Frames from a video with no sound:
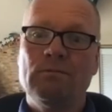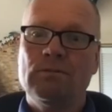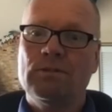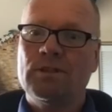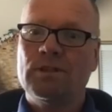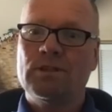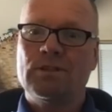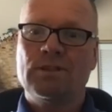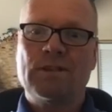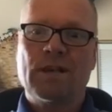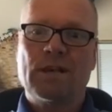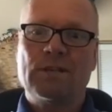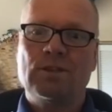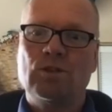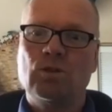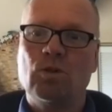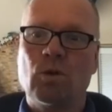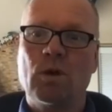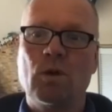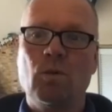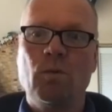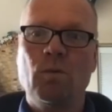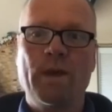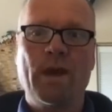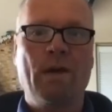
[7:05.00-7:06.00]
success
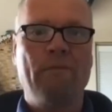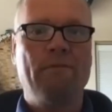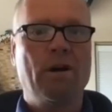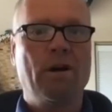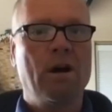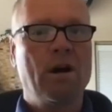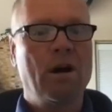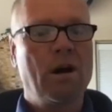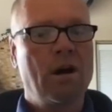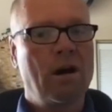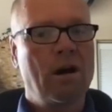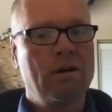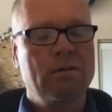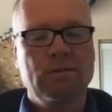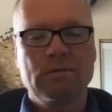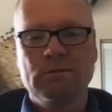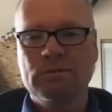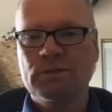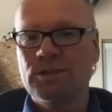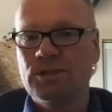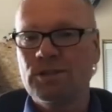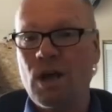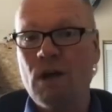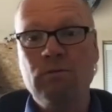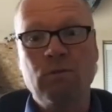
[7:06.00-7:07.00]
story. And we have
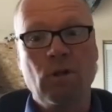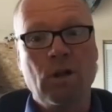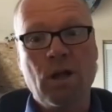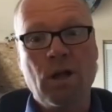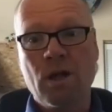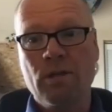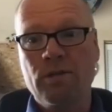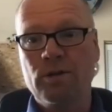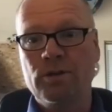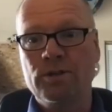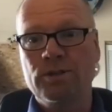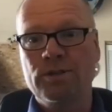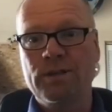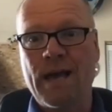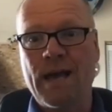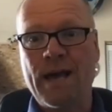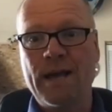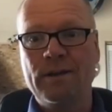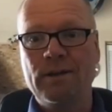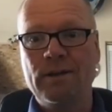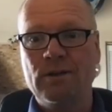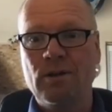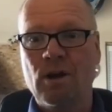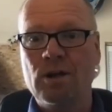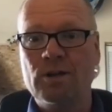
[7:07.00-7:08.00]
several others
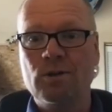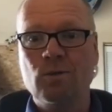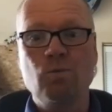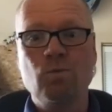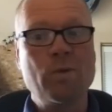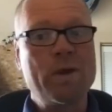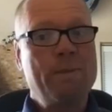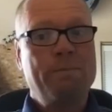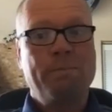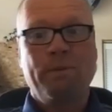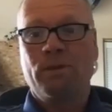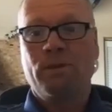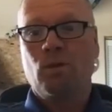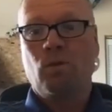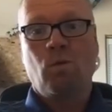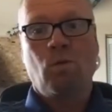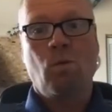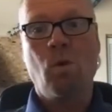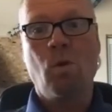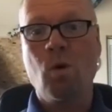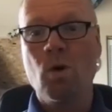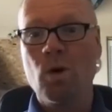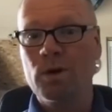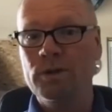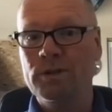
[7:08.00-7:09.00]
that are reaping the
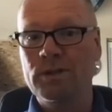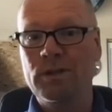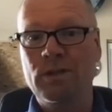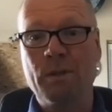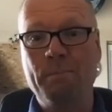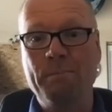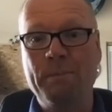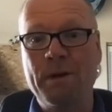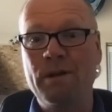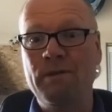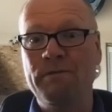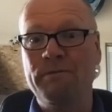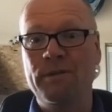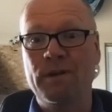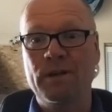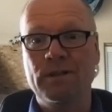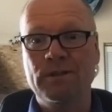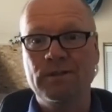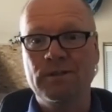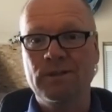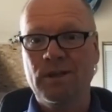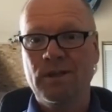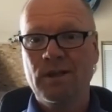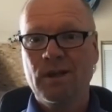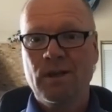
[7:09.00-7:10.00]
rewards and the
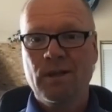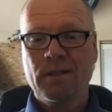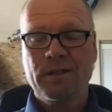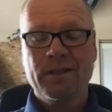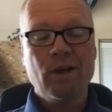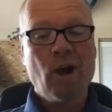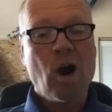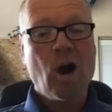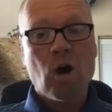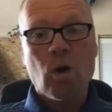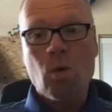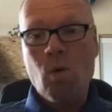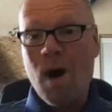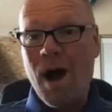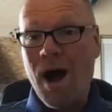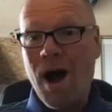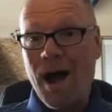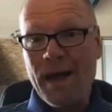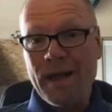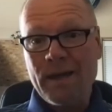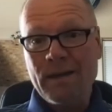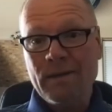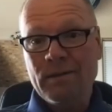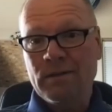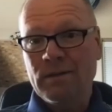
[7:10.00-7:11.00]
benefits. The
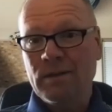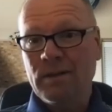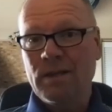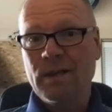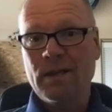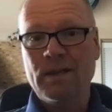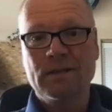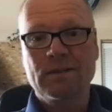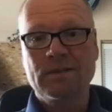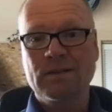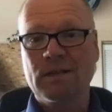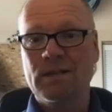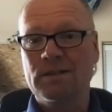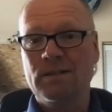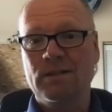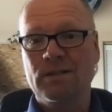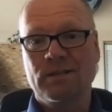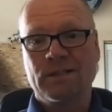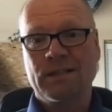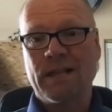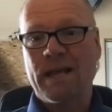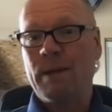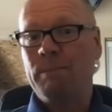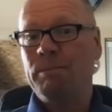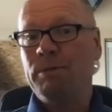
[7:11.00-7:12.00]
ROI, it's it's a
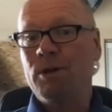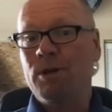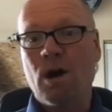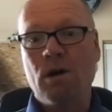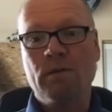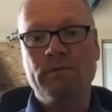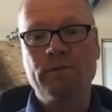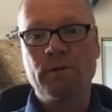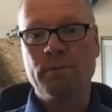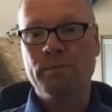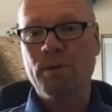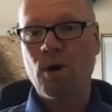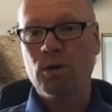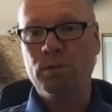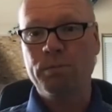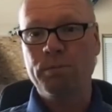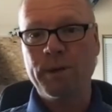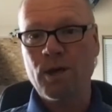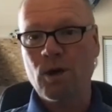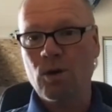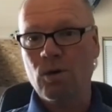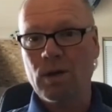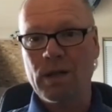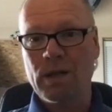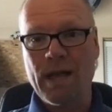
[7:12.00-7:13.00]
slam dunk for both
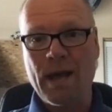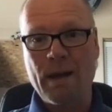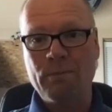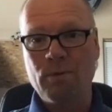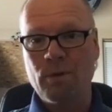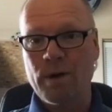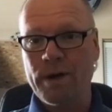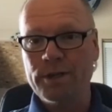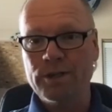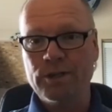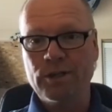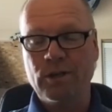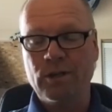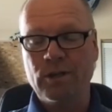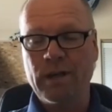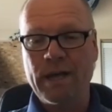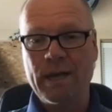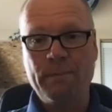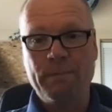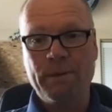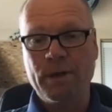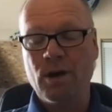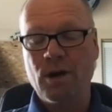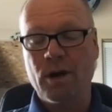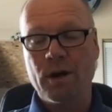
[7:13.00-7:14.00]
PO collaboration and
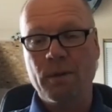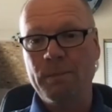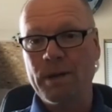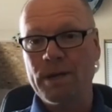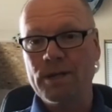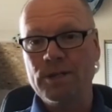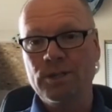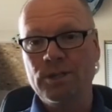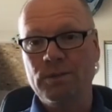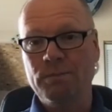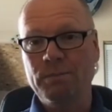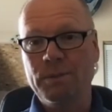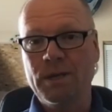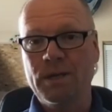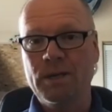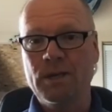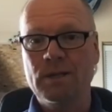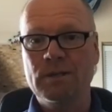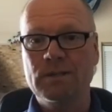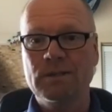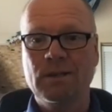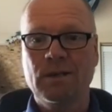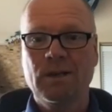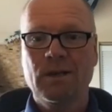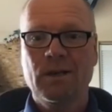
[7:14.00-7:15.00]
AP automation
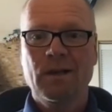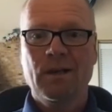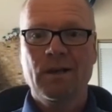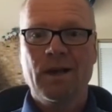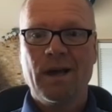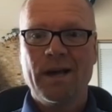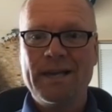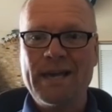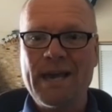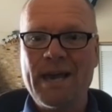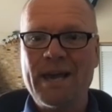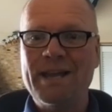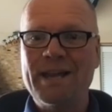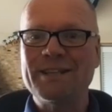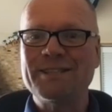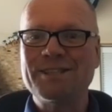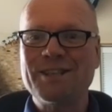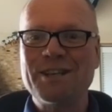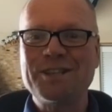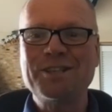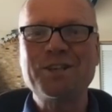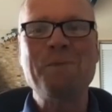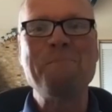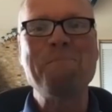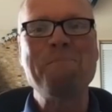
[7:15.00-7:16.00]
because again, it's
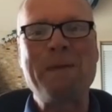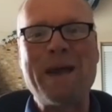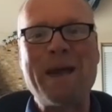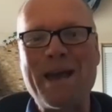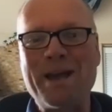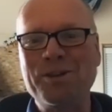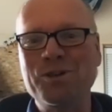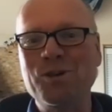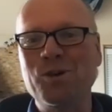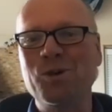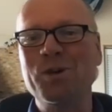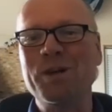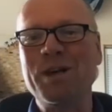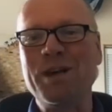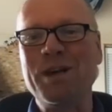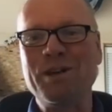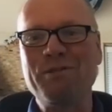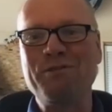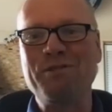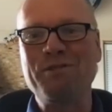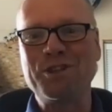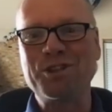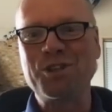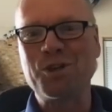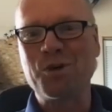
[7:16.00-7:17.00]
such a manual,
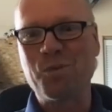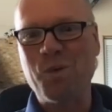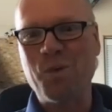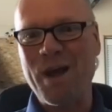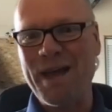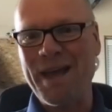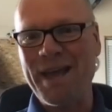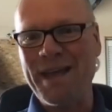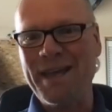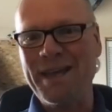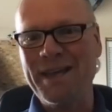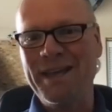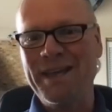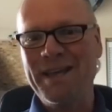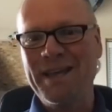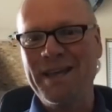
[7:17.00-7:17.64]
inefficient way